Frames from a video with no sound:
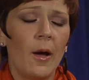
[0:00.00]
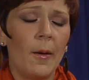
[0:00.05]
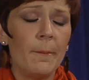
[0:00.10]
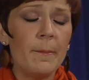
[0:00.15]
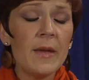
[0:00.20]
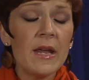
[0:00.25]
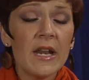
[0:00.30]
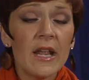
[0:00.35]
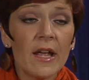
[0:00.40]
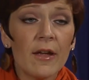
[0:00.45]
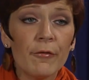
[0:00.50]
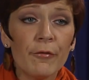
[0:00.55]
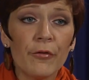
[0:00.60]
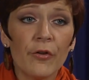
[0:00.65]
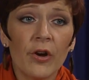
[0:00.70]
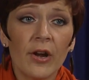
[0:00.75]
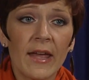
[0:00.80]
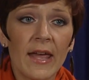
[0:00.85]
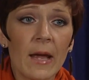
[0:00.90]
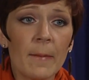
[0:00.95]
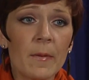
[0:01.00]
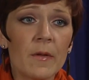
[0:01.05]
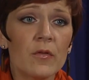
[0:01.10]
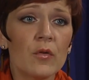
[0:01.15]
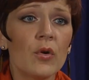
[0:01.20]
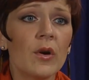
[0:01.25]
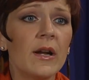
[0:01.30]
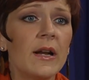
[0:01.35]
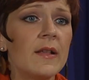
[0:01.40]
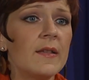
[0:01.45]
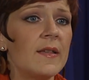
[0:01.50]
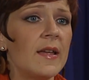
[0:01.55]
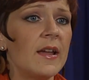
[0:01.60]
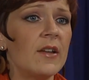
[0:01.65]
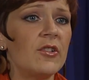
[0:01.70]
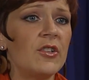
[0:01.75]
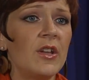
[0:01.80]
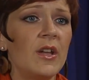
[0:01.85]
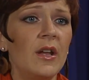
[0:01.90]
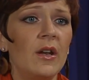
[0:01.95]
meeting for a campus
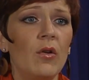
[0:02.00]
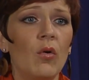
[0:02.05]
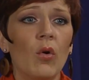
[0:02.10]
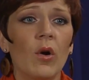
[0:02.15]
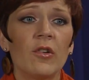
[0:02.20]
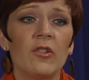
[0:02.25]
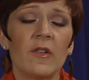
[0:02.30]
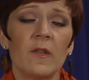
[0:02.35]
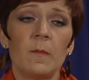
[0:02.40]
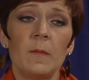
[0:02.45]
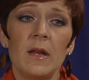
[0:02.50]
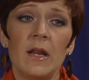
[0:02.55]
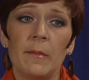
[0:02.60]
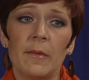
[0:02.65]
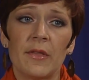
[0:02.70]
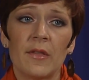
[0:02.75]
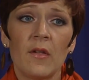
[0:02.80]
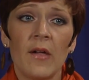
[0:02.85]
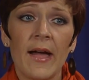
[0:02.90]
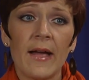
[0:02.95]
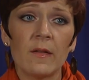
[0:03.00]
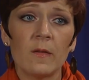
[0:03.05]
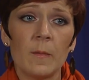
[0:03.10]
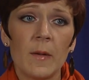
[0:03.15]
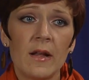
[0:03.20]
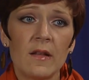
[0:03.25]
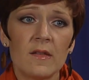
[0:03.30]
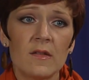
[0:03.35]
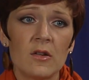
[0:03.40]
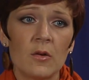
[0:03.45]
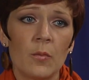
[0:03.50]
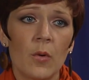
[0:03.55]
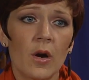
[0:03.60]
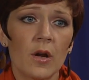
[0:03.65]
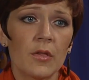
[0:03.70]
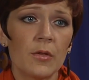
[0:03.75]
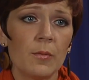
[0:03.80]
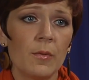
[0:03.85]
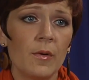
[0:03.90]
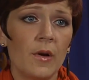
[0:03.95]
organization or just meeting with classmates to
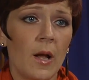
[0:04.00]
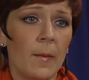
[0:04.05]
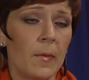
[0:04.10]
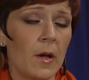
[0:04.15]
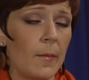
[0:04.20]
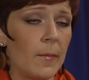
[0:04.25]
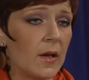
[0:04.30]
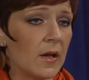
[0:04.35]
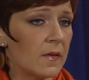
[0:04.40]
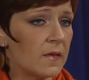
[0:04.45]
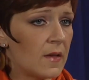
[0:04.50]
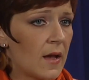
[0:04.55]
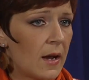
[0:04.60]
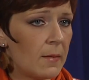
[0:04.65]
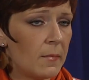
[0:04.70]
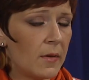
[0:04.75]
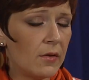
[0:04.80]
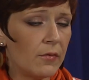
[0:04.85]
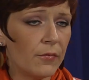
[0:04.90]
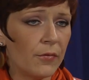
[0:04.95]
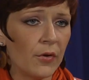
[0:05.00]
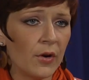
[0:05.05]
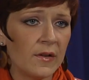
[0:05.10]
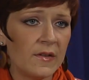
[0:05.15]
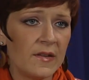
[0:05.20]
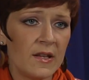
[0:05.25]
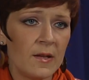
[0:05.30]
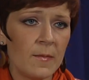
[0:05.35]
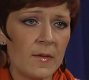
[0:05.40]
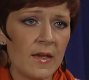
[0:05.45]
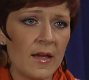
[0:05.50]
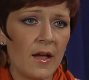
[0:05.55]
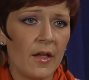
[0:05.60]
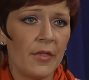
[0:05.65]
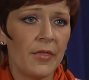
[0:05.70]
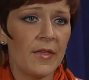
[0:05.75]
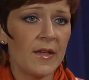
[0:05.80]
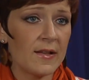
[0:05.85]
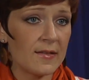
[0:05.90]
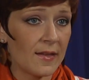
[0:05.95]
work through an upcoming assignment for a
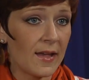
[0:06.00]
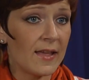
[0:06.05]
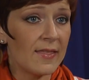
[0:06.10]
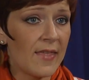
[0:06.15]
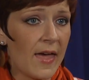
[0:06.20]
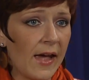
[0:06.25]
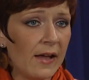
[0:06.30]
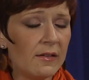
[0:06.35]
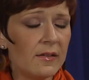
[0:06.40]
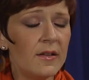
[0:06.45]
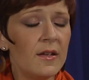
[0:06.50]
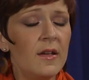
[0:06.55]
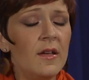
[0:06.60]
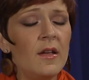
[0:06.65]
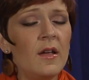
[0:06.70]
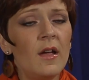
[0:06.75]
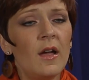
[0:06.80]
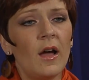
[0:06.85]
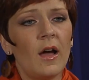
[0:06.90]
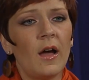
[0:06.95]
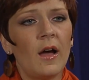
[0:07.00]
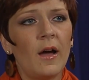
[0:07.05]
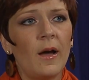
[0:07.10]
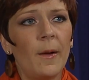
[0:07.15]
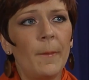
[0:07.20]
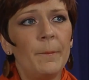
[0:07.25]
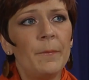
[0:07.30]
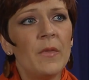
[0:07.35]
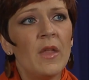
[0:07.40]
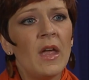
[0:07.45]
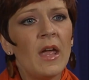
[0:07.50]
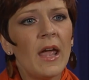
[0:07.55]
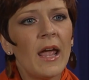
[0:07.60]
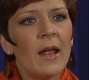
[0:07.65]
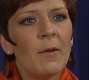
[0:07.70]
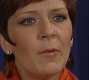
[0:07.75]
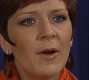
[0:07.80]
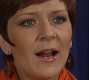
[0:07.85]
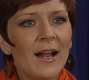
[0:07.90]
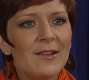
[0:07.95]
TBL, things like that. And
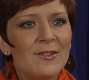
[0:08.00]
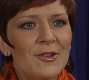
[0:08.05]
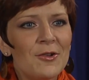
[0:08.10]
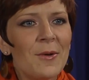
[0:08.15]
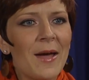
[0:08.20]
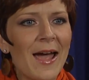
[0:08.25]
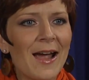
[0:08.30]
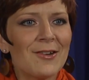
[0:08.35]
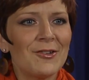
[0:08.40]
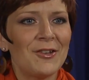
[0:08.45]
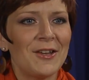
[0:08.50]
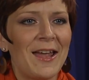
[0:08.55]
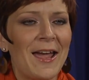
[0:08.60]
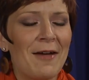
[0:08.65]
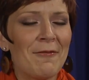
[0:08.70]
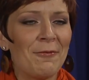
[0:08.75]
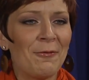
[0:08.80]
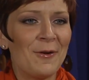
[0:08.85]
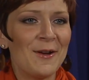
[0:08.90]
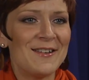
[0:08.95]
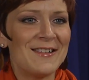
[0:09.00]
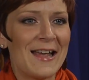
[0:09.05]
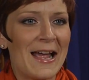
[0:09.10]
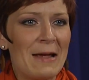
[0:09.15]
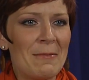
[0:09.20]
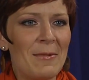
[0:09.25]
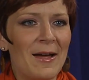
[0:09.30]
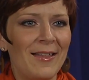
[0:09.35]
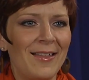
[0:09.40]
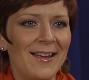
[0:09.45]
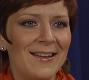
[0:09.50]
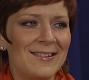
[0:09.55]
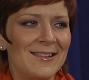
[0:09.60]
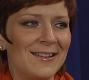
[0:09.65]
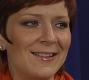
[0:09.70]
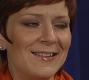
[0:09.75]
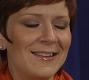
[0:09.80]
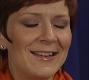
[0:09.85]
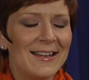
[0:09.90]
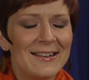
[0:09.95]
when I do actually have free time, I like
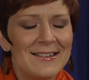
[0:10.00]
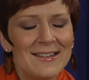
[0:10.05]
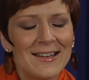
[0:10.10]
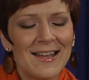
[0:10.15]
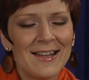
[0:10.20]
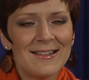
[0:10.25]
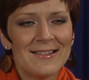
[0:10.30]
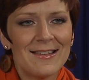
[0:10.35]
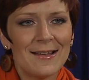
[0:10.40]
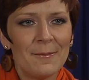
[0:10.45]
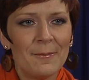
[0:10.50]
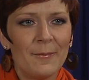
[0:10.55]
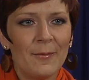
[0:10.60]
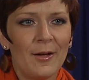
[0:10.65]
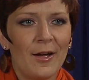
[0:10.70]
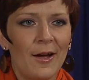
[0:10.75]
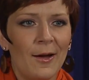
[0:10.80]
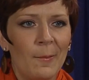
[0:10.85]
to get some